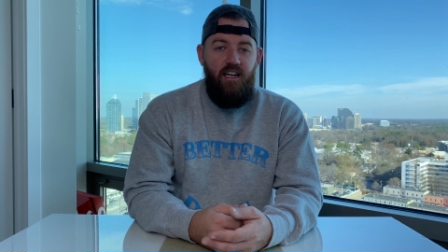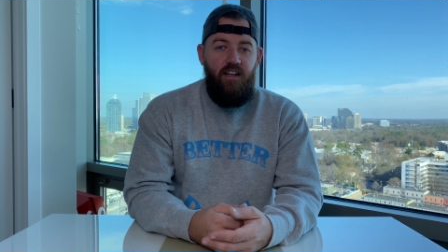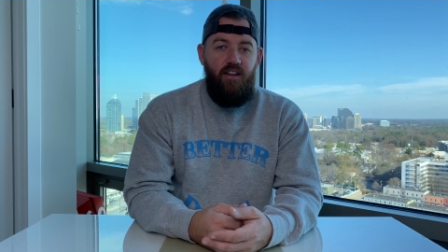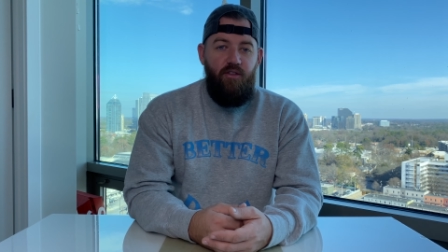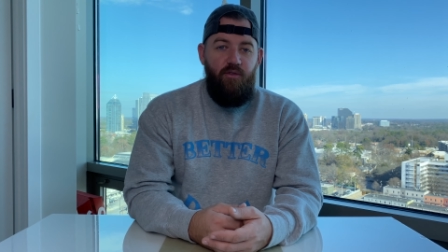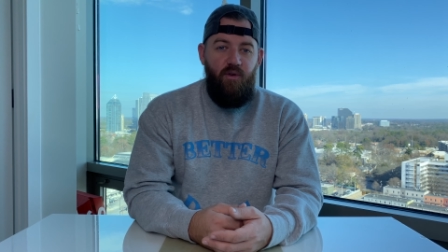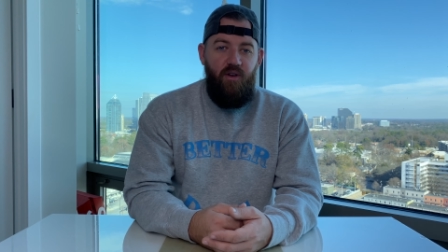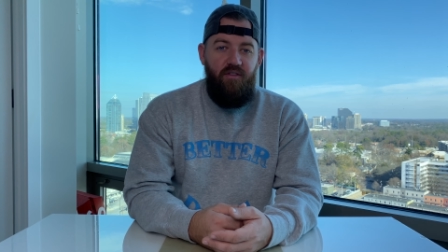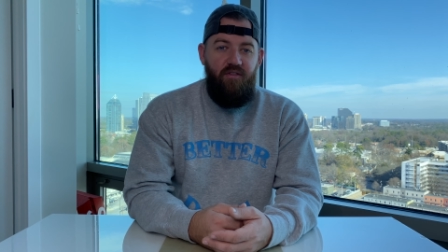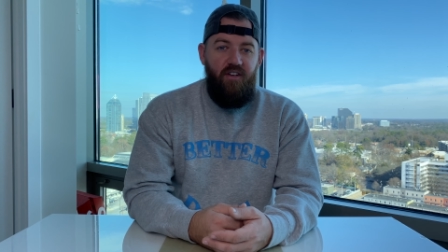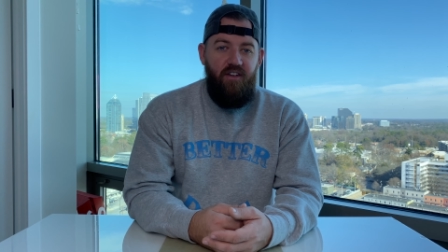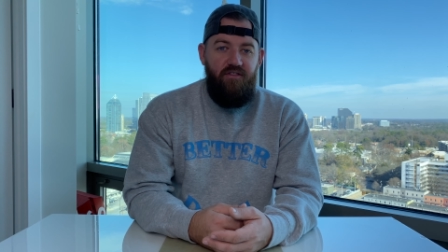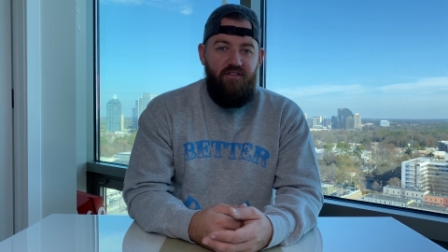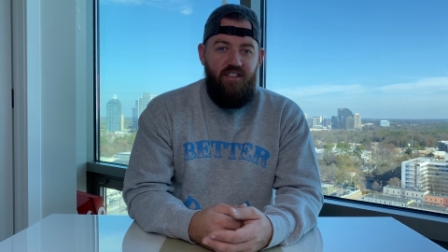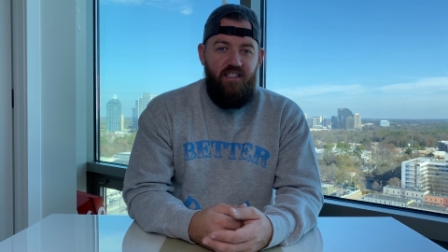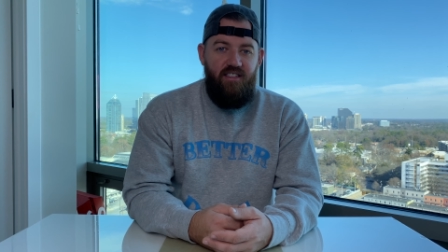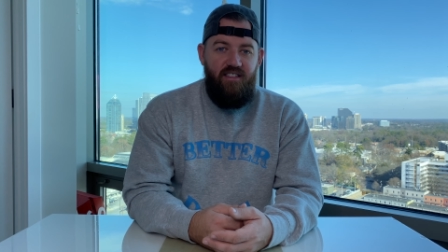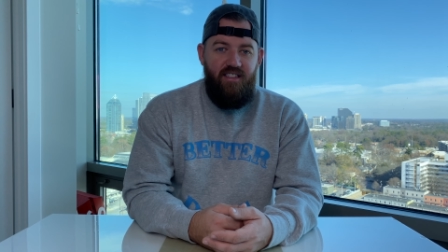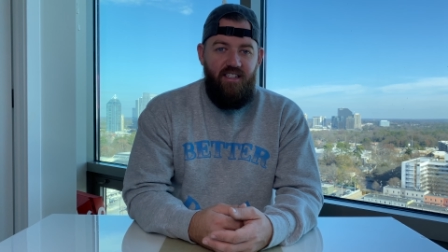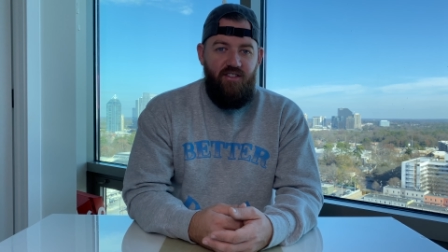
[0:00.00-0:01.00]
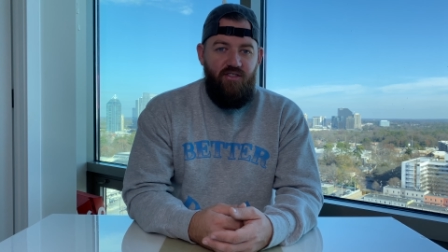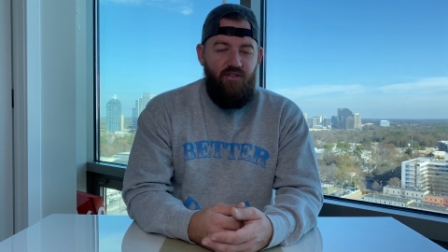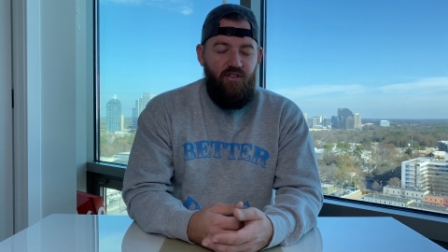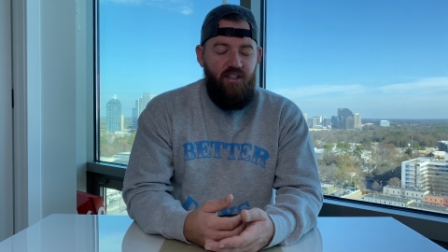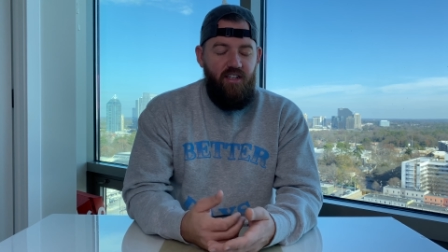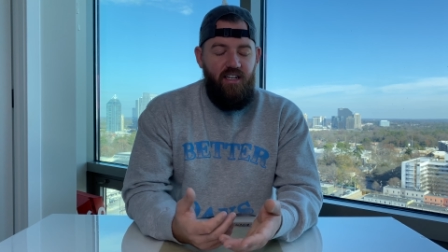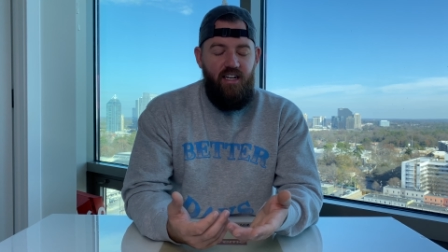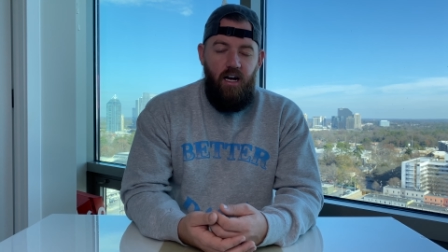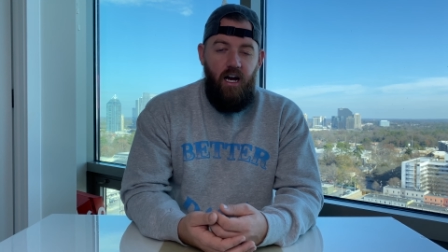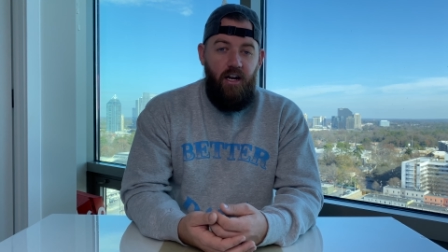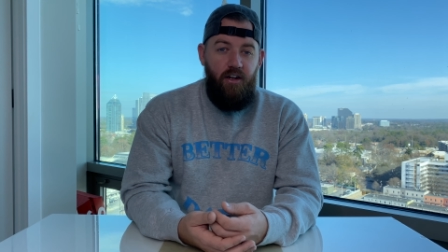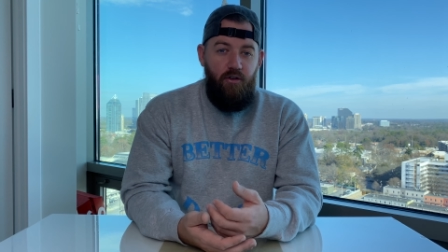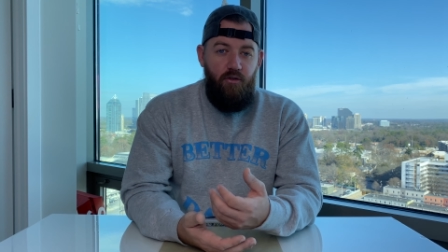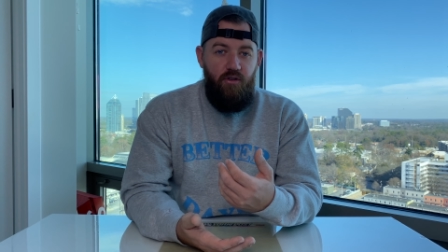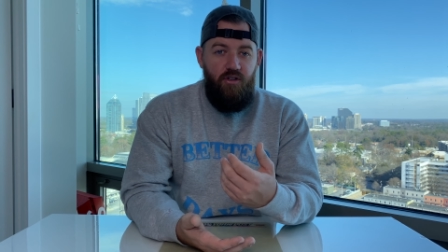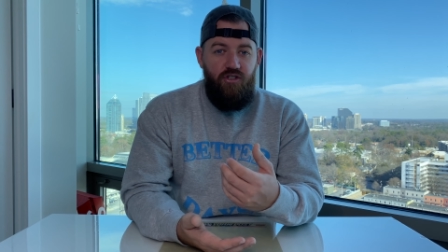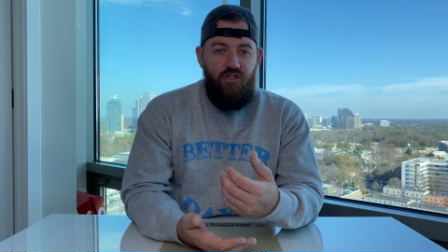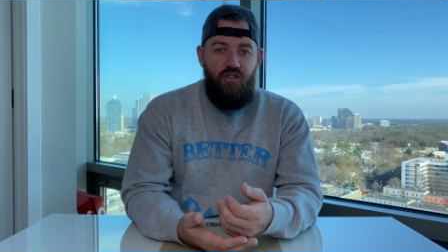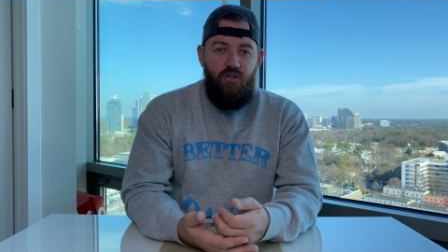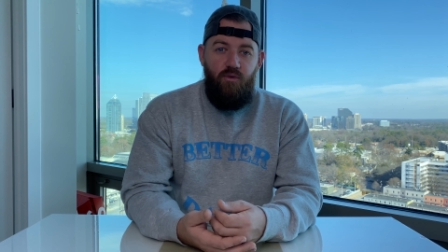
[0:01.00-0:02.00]
350 Citron. I knew
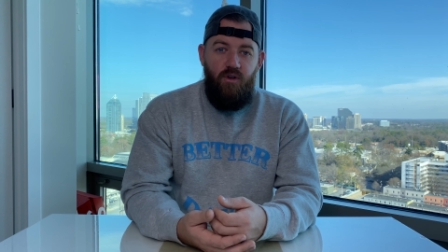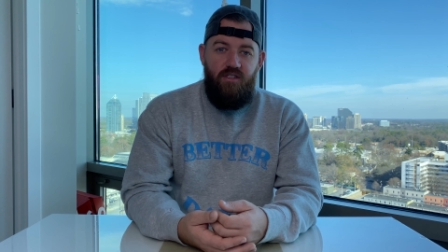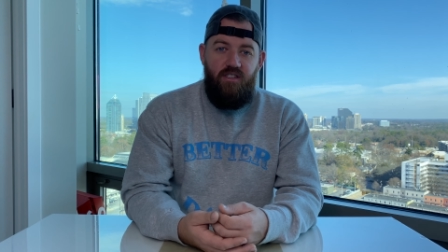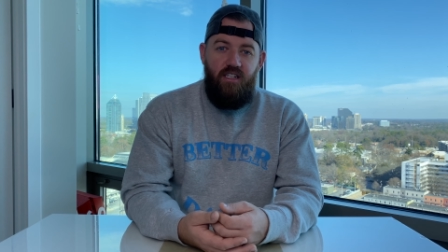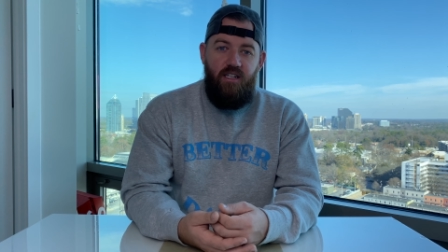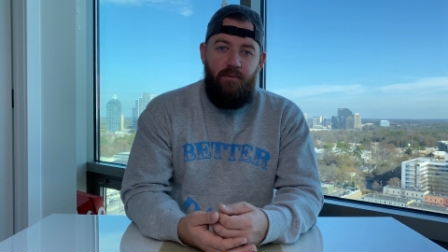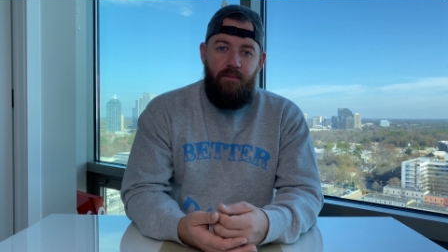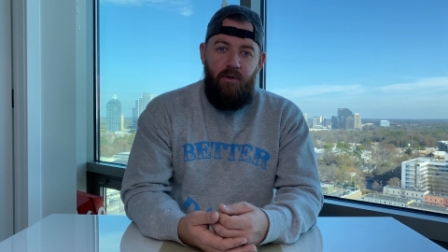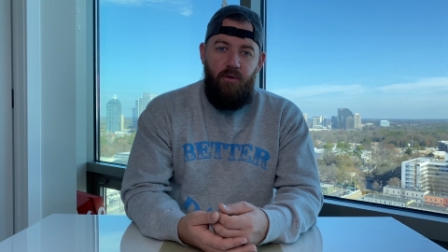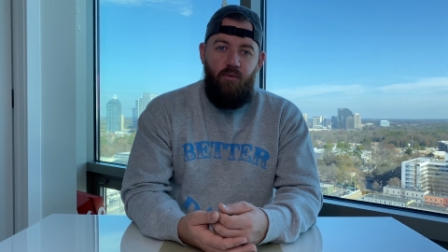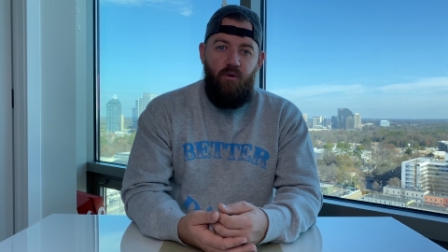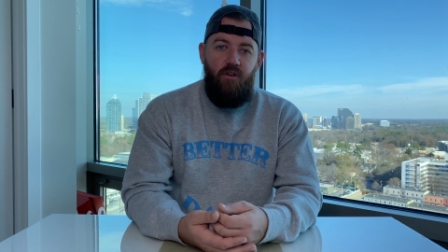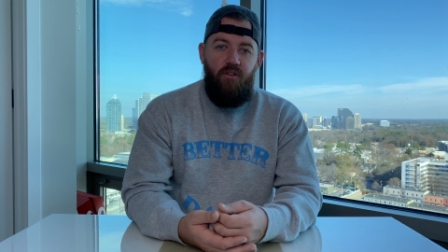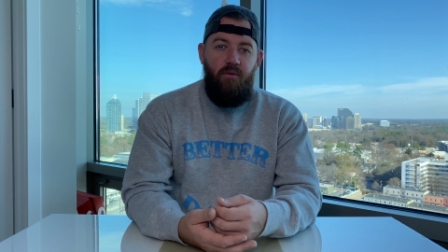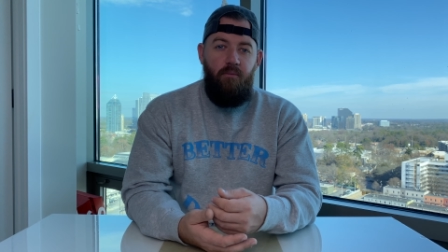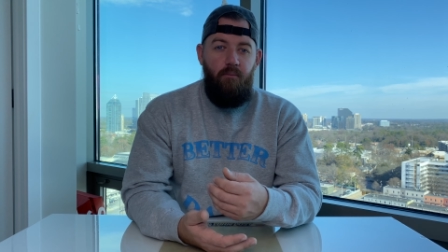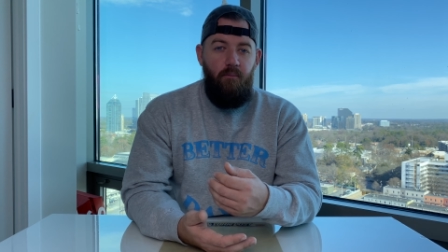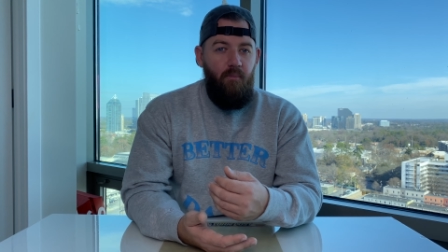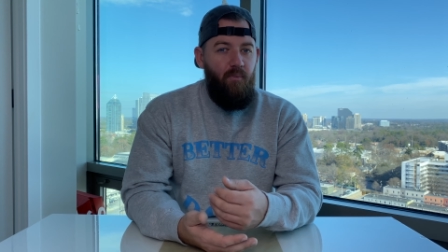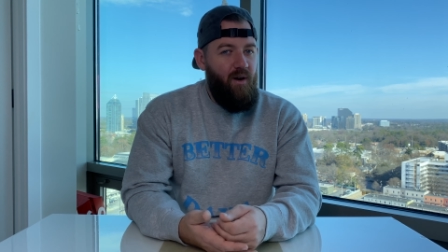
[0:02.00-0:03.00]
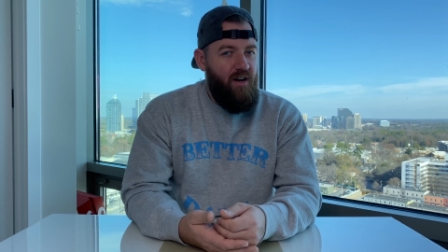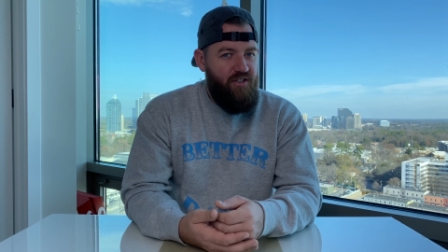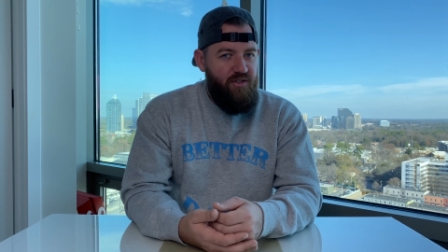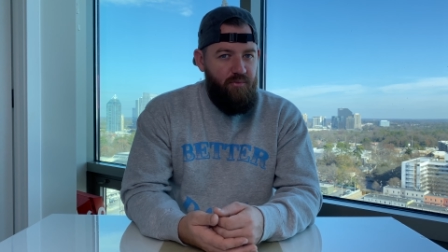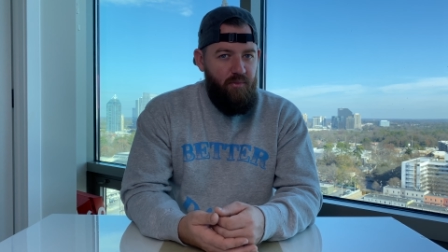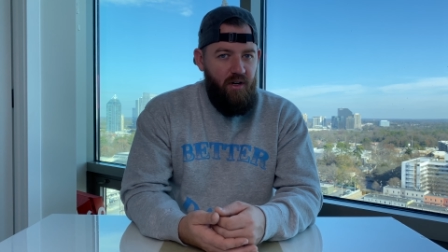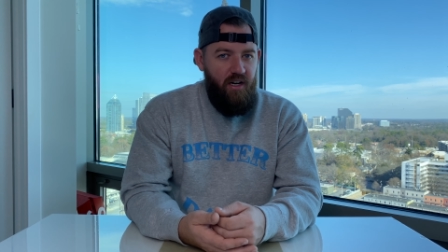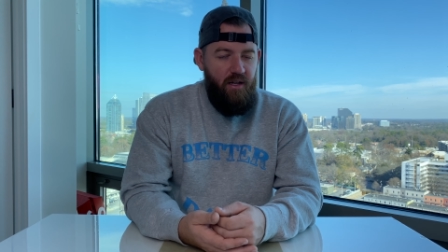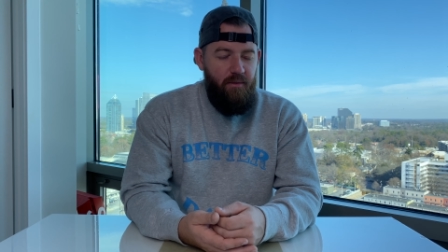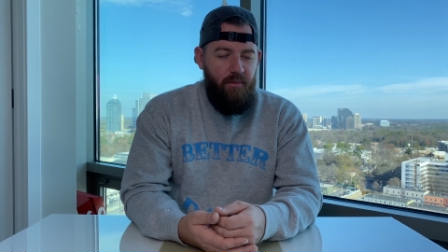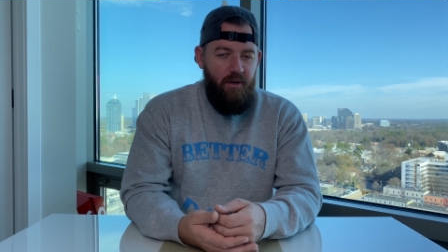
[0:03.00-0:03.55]
the shoe wasn't going to be worth much money,